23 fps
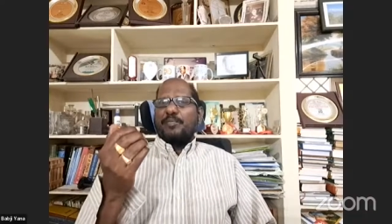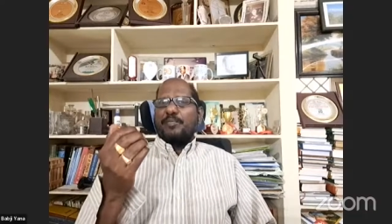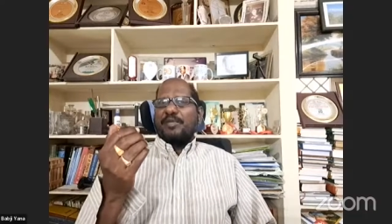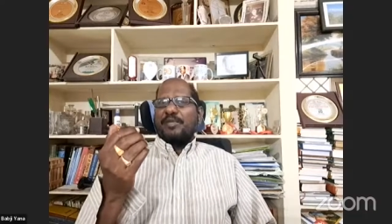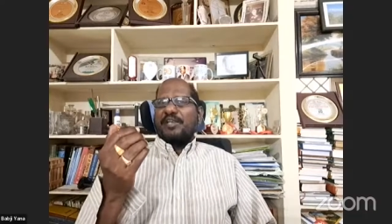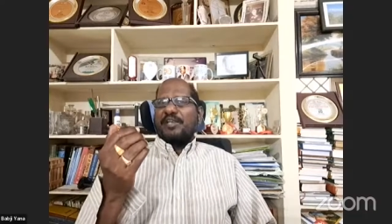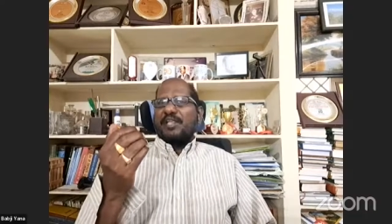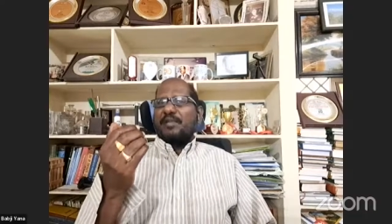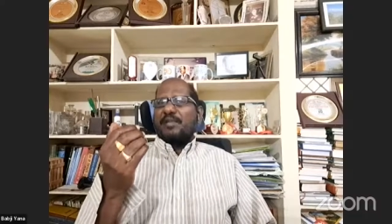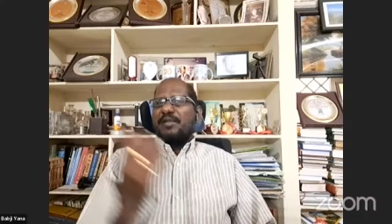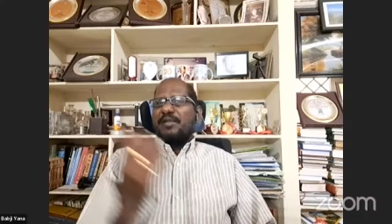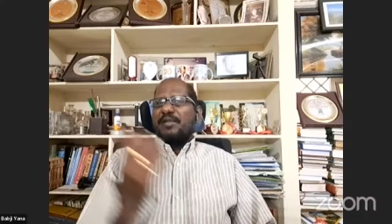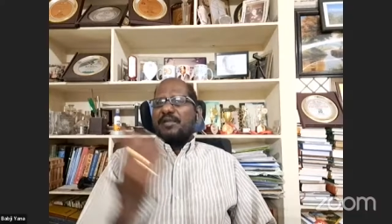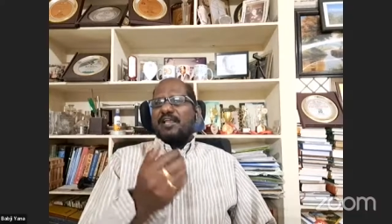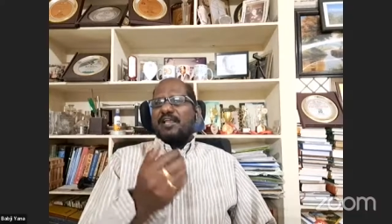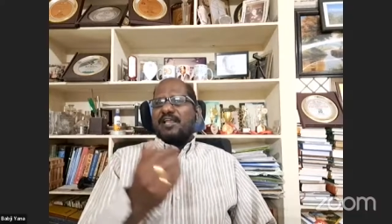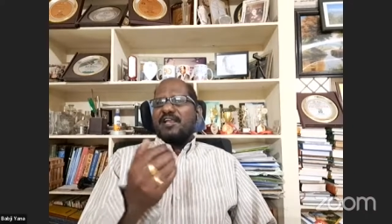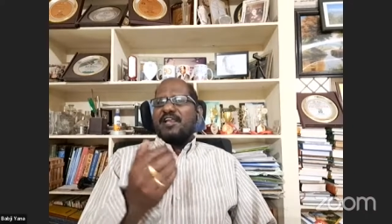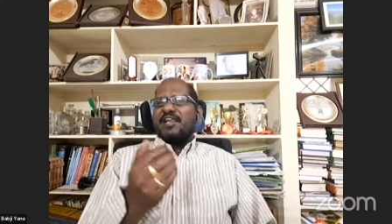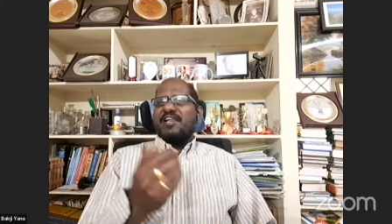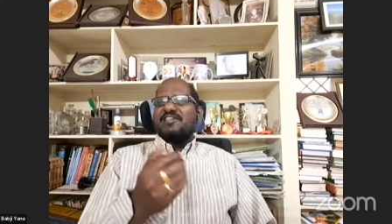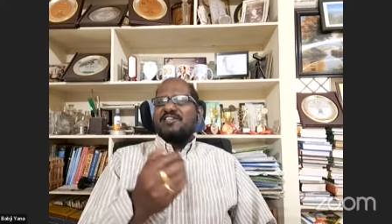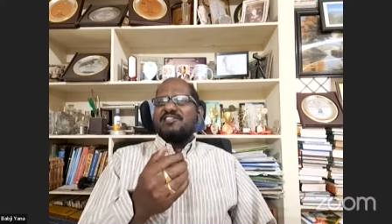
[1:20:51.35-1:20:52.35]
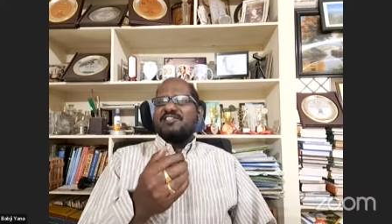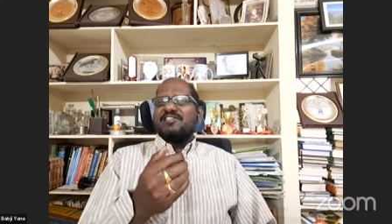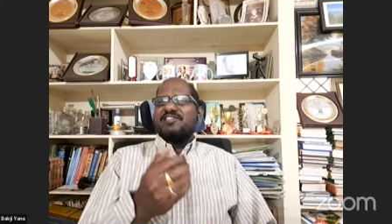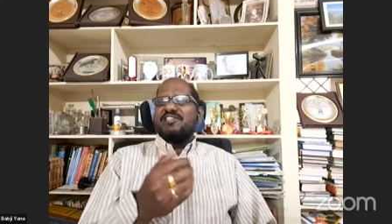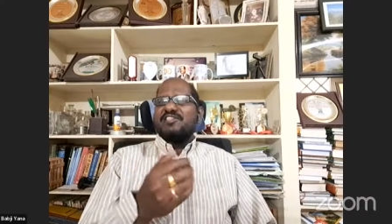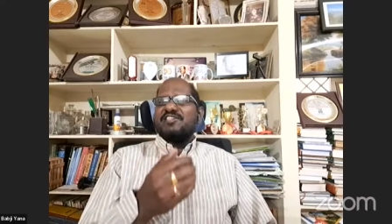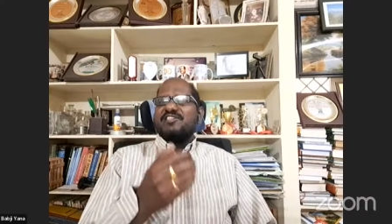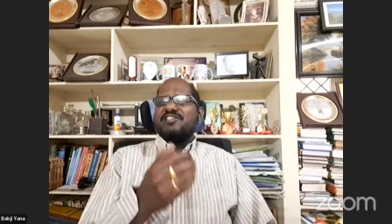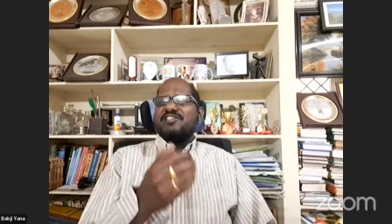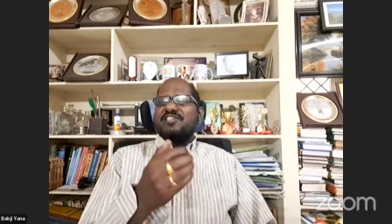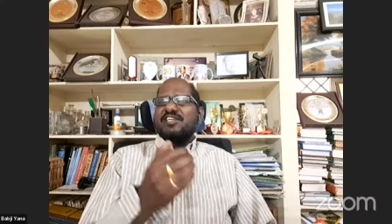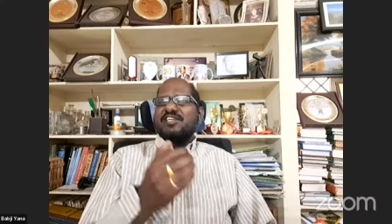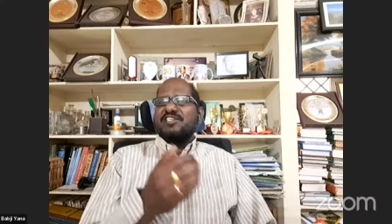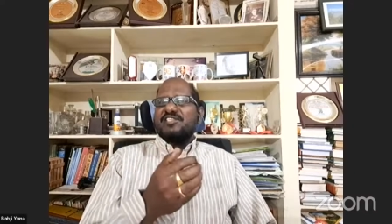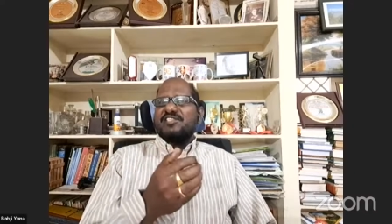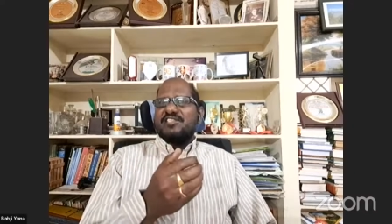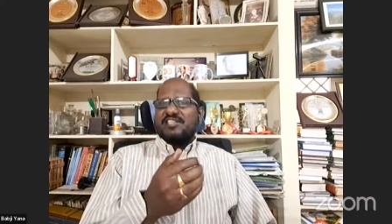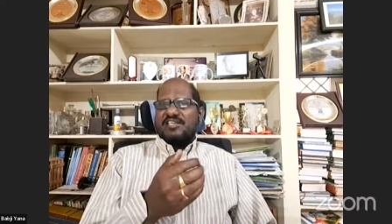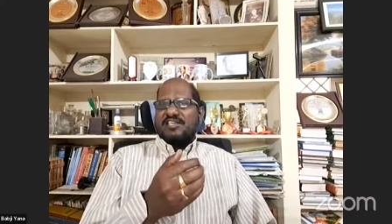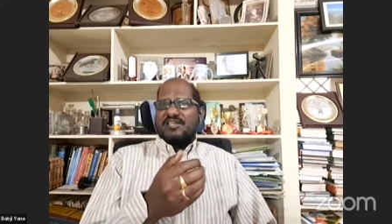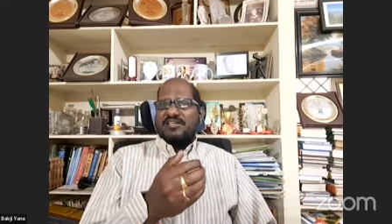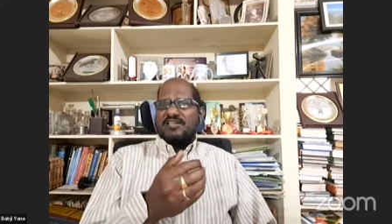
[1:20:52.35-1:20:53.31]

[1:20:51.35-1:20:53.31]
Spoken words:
opinion. Media relations is just